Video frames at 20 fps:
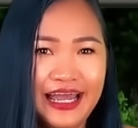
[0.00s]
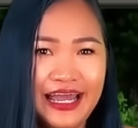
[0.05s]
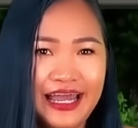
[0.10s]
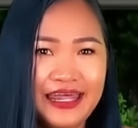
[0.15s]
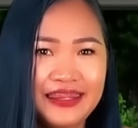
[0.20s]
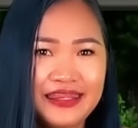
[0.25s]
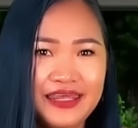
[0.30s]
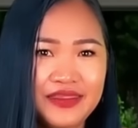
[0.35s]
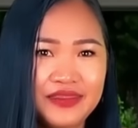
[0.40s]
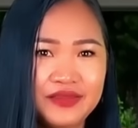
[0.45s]

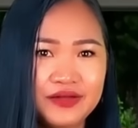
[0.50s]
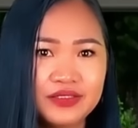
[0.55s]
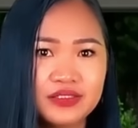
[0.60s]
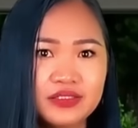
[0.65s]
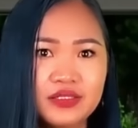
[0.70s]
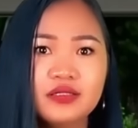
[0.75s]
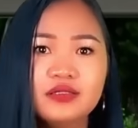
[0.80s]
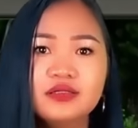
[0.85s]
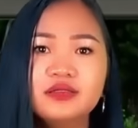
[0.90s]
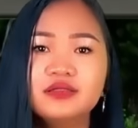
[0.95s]
And then there's
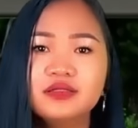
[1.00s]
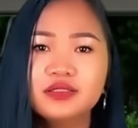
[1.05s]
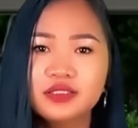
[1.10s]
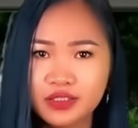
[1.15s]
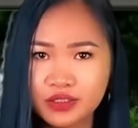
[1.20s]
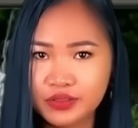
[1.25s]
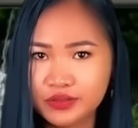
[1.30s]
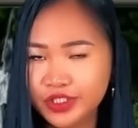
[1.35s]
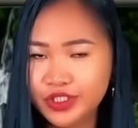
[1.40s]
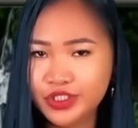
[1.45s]

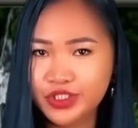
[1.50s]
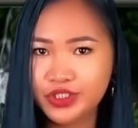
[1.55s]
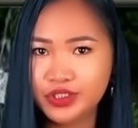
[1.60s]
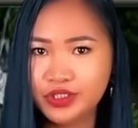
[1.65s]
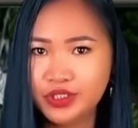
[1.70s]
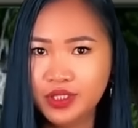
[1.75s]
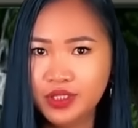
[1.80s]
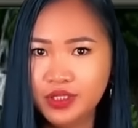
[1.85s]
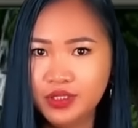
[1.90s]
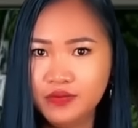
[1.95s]
licorice,
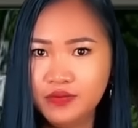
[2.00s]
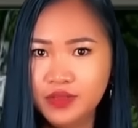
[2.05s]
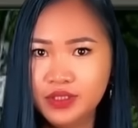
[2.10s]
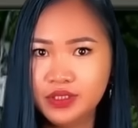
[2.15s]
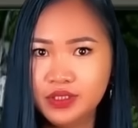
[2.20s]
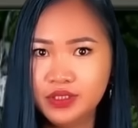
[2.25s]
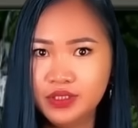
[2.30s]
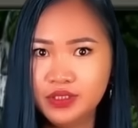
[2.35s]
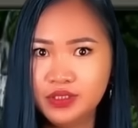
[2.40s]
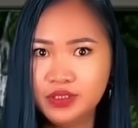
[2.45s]

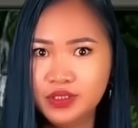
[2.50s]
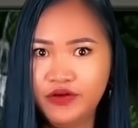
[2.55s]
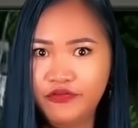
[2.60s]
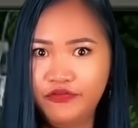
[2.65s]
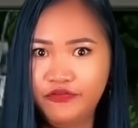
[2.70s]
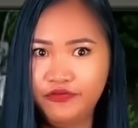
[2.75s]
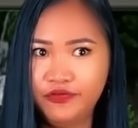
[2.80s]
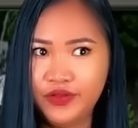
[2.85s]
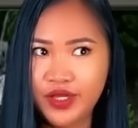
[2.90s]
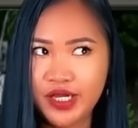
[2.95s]
which is a
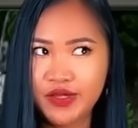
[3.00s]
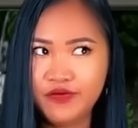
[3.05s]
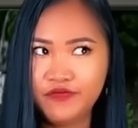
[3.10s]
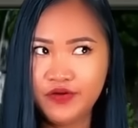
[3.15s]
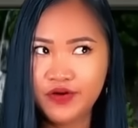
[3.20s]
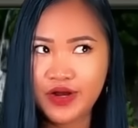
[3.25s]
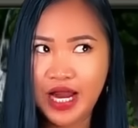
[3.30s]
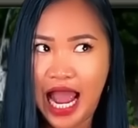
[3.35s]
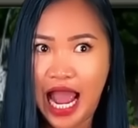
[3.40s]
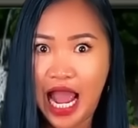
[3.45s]

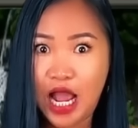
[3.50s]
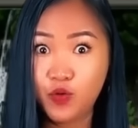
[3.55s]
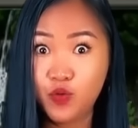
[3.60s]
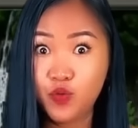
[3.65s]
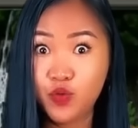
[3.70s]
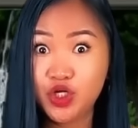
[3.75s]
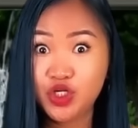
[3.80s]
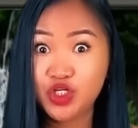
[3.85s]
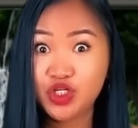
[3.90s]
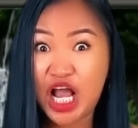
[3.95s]
flavor I
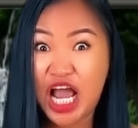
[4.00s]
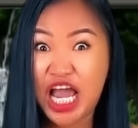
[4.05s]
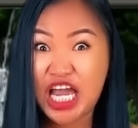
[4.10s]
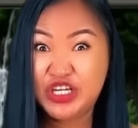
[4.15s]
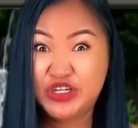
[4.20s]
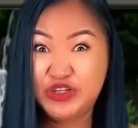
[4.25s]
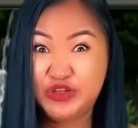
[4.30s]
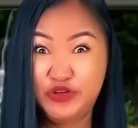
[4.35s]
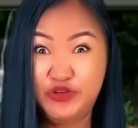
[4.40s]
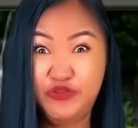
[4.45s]
wish I
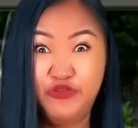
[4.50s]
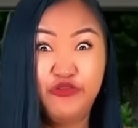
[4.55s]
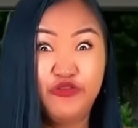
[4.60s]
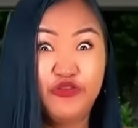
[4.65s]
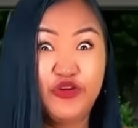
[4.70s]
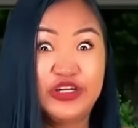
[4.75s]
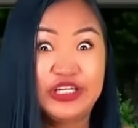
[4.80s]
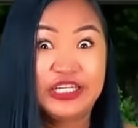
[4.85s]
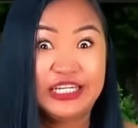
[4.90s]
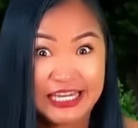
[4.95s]
could
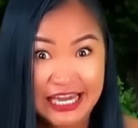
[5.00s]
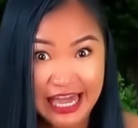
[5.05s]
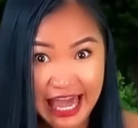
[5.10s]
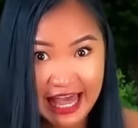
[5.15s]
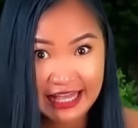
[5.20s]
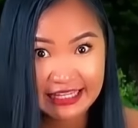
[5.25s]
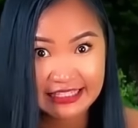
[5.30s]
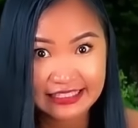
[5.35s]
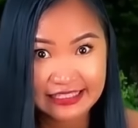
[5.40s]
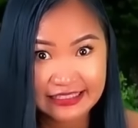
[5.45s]

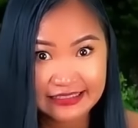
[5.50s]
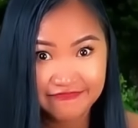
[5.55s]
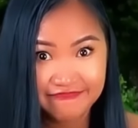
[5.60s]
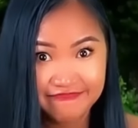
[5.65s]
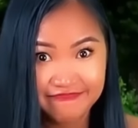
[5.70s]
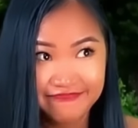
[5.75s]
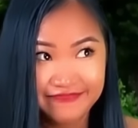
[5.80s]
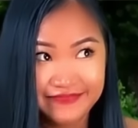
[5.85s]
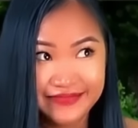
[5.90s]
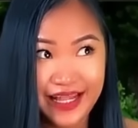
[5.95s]
forget.
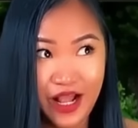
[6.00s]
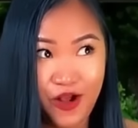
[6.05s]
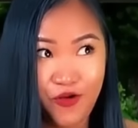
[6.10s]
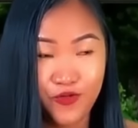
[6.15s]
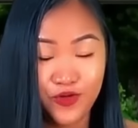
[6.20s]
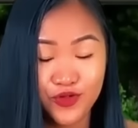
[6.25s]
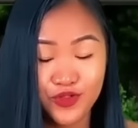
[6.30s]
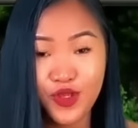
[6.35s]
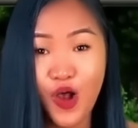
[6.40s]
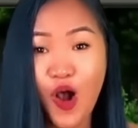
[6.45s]
That
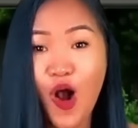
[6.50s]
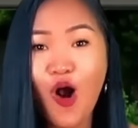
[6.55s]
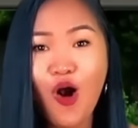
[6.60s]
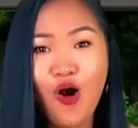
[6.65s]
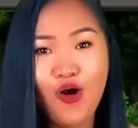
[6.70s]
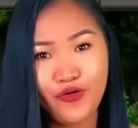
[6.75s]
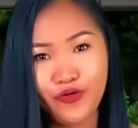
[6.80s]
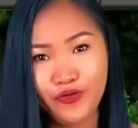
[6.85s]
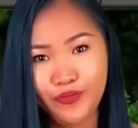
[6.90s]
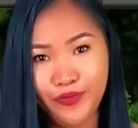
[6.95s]
was
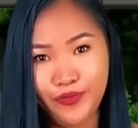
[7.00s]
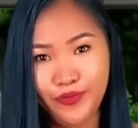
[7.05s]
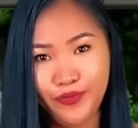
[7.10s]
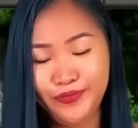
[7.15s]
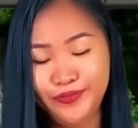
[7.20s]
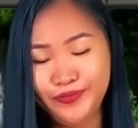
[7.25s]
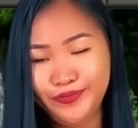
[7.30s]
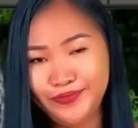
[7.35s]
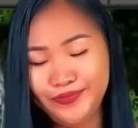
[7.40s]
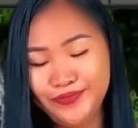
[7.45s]
horrible.
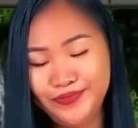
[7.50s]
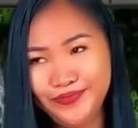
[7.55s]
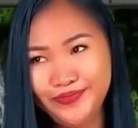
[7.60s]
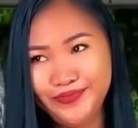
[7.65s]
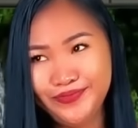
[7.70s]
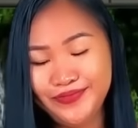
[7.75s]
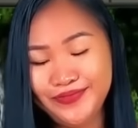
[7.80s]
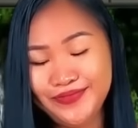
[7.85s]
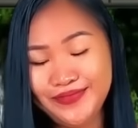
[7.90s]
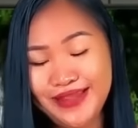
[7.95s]

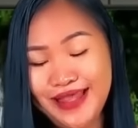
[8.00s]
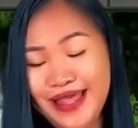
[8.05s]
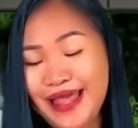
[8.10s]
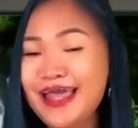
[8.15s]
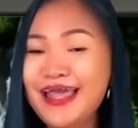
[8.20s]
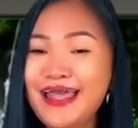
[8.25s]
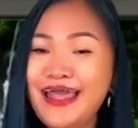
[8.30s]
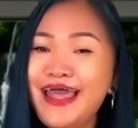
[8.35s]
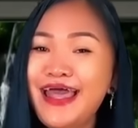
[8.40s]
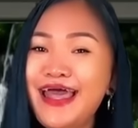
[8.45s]

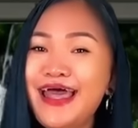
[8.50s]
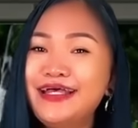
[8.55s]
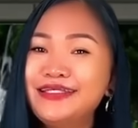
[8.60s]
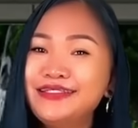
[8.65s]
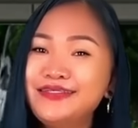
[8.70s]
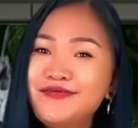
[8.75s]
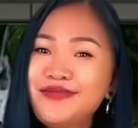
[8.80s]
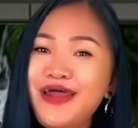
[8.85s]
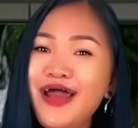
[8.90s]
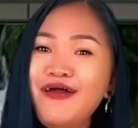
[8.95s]

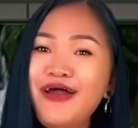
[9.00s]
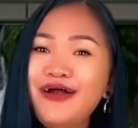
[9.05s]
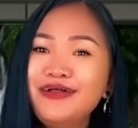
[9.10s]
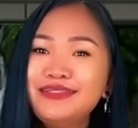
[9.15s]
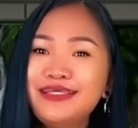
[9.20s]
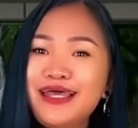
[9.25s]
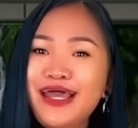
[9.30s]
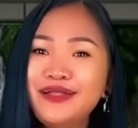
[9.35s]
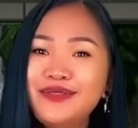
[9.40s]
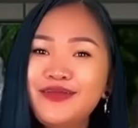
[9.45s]
So now I'll
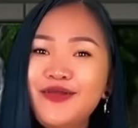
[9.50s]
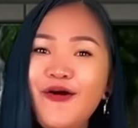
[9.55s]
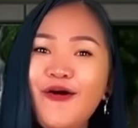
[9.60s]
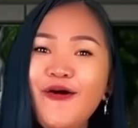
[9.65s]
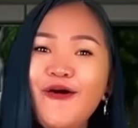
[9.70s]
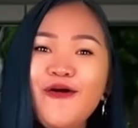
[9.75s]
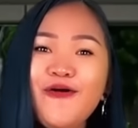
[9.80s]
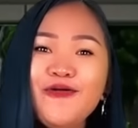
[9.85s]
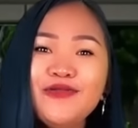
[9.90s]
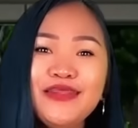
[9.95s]
tell you
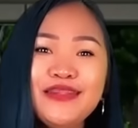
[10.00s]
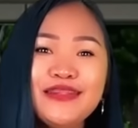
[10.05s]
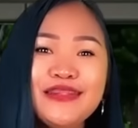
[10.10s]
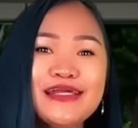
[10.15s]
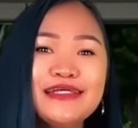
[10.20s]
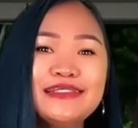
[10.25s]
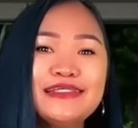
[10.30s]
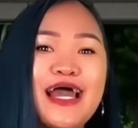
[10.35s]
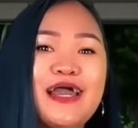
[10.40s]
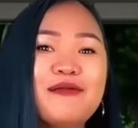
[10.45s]
all the
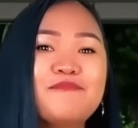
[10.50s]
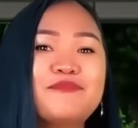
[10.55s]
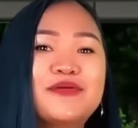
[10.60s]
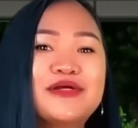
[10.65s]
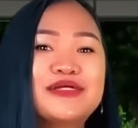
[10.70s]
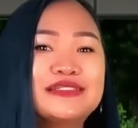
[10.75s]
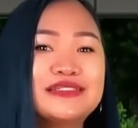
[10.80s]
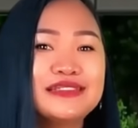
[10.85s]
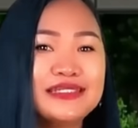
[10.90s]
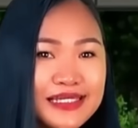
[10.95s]
things I
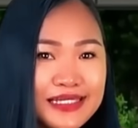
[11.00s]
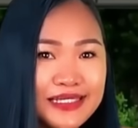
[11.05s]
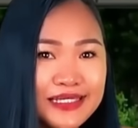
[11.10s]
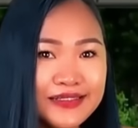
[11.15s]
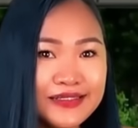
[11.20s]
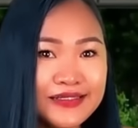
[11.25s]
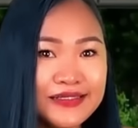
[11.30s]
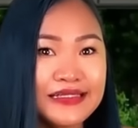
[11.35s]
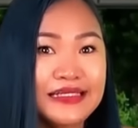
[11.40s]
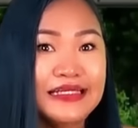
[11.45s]

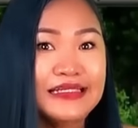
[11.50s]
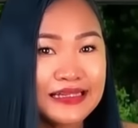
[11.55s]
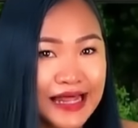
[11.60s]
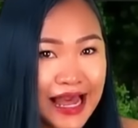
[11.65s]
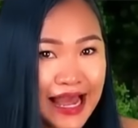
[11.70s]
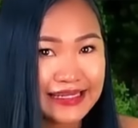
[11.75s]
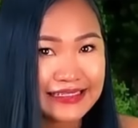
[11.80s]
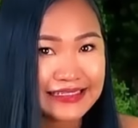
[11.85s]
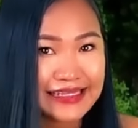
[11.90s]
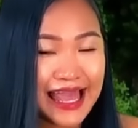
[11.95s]
particularly
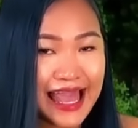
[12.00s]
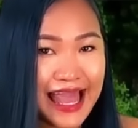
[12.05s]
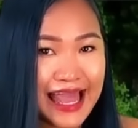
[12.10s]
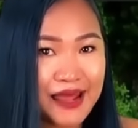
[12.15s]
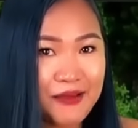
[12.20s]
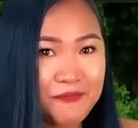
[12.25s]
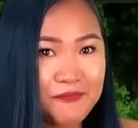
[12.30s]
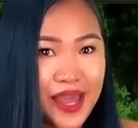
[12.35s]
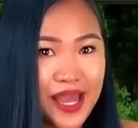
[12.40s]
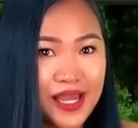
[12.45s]
liked, and
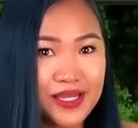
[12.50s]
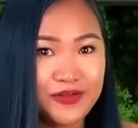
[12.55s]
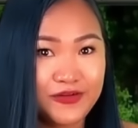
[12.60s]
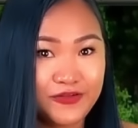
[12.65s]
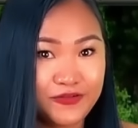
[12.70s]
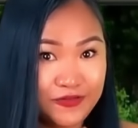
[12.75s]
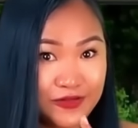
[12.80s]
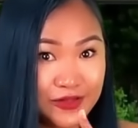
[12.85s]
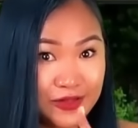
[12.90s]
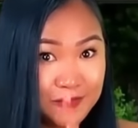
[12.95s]
I bet your
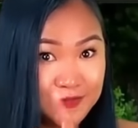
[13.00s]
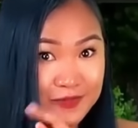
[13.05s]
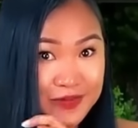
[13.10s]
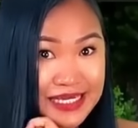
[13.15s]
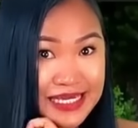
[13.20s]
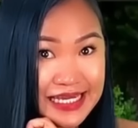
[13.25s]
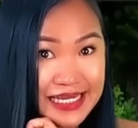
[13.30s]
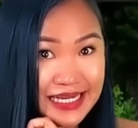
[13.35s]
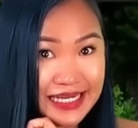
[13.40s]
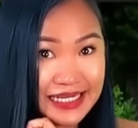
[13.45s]

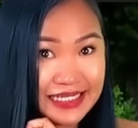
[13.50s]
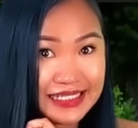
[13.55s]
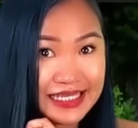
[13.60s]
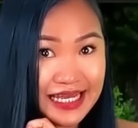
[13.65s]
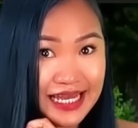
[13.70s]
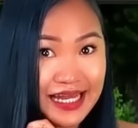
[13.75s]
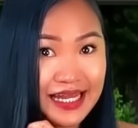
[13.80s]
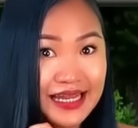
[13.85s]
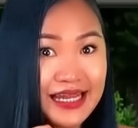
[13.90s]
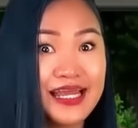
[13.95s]
Filipinas
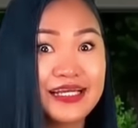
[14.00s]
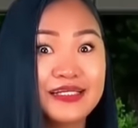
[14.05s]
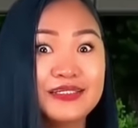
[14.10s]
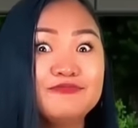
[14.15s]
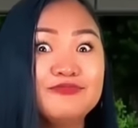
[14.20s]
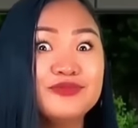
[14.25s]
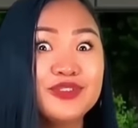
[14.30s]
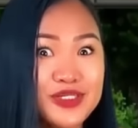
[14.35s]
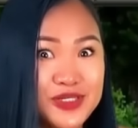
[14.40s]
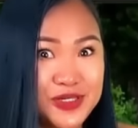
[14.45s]
gonna like
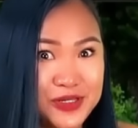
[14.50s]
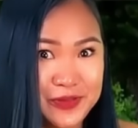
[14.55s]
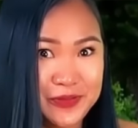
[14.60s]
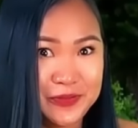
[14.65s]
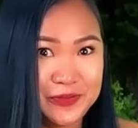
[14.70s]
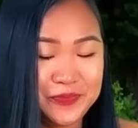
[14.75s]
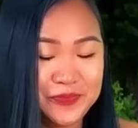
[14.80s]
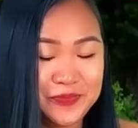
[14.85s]
them too.